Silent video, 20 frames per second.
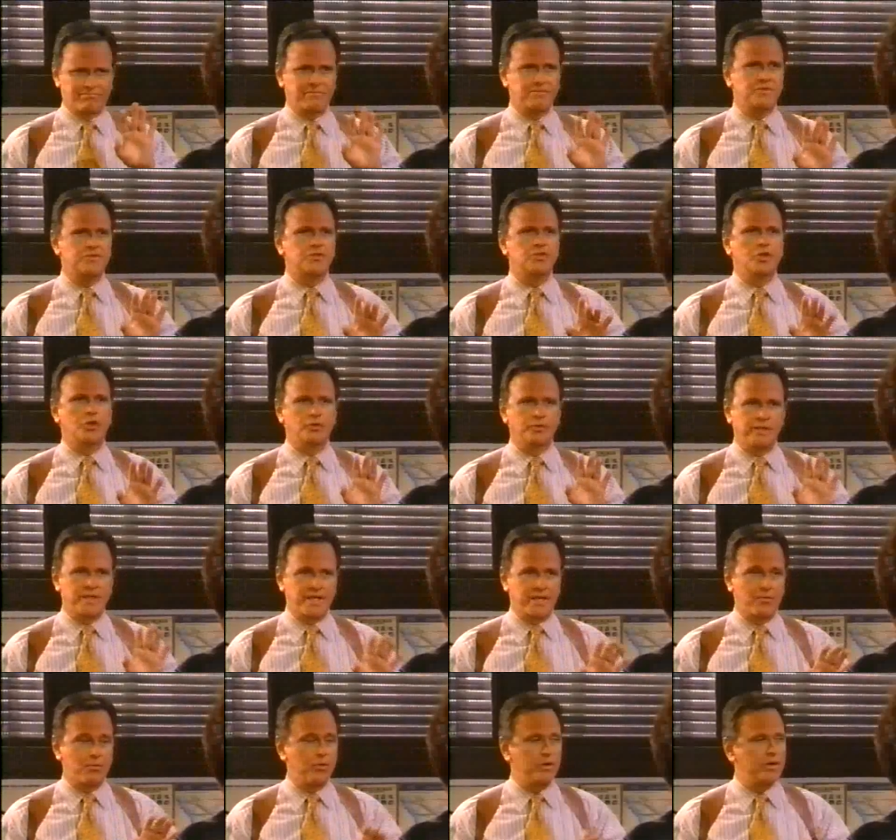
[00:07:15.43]
slow
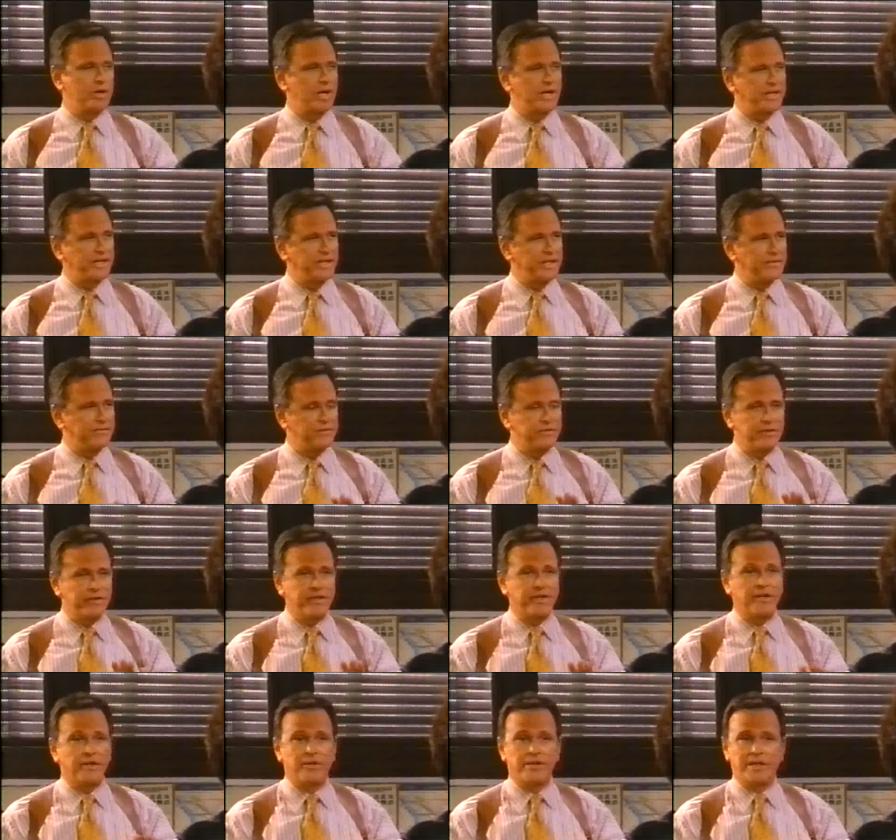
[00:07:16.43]
down. We're not even
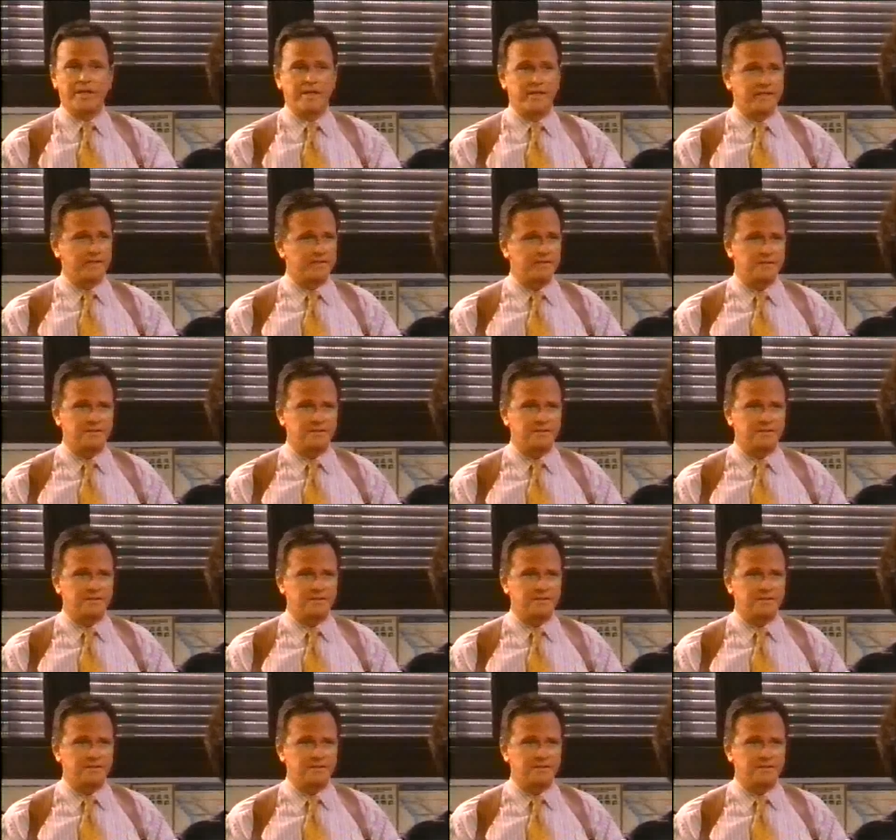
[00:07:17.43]
there yet.